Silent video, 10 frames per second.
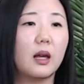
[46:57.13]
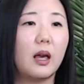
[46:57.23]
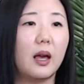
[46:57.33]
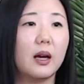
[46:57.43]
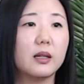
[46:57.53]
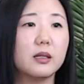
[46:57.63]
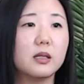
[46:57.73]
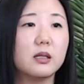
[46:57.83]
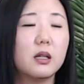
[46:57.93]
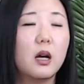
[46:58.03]

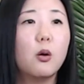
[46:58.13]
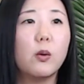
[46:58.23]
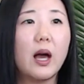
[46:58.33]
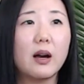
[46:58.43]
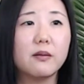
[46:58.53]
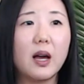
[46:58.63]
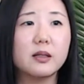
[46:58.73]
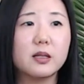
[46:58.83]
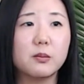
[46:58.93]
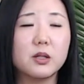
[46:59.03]
And we have
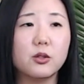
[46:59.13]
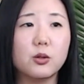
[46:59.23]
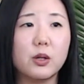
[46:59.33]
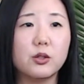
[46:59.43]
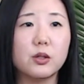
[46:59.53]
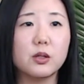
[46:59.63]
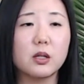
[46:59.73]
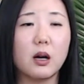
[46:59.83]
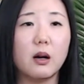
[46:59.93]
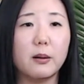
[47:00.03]
had some situations,
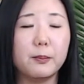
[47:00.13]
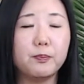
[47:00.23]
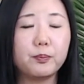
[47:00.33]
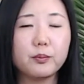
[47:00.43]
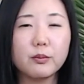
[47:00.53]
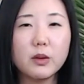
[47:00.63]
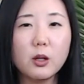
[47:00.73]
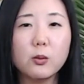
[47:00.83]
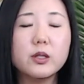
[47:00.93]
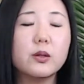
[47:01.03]

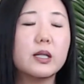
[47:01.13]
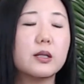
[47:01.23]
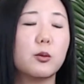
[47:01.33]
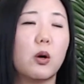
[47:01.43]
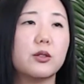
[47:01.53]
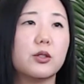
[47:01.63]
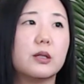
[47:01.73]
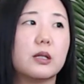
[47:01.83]
we do get some questions